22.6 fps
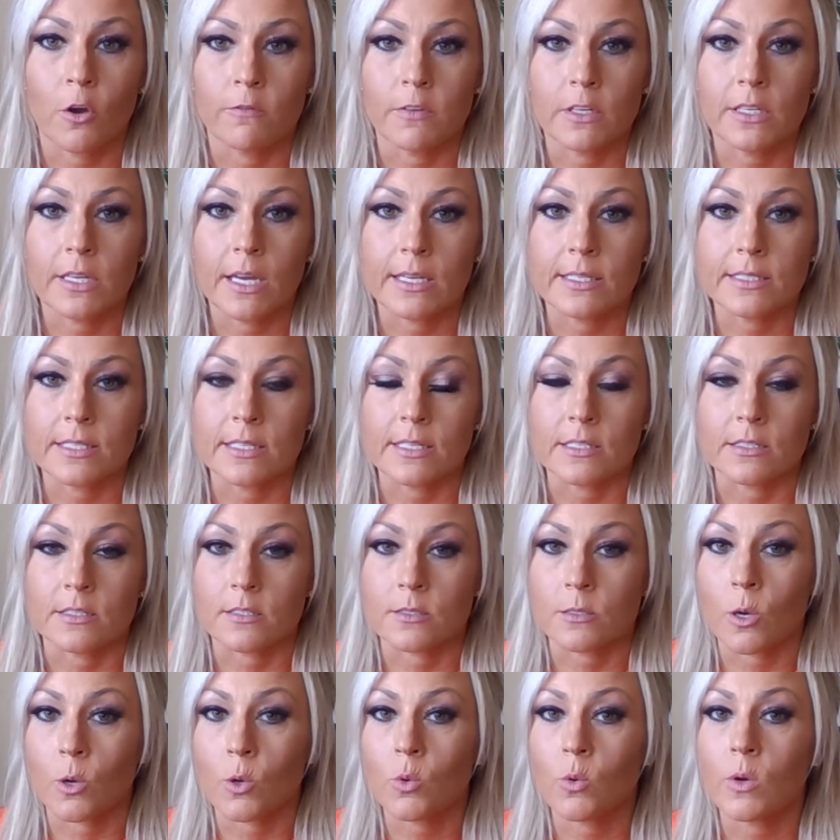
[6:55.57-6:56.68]
COVID-19
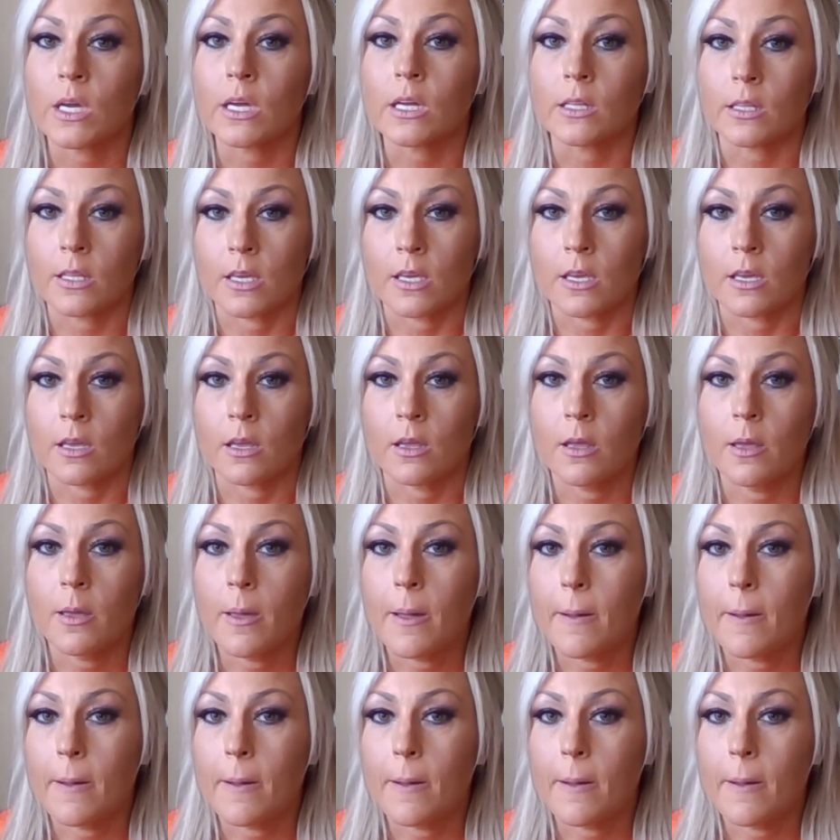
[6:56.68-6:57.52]
so quickly,